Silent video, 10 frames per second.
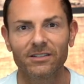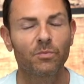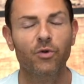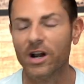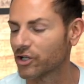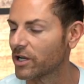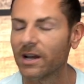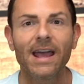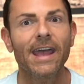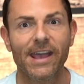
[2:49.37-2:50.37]

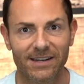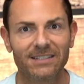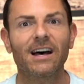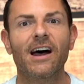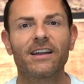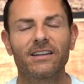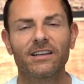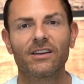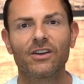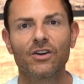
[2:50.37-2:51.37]
depression,
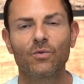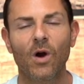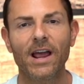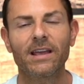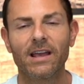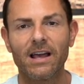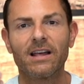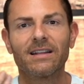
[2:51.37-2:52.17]
anxiety, right?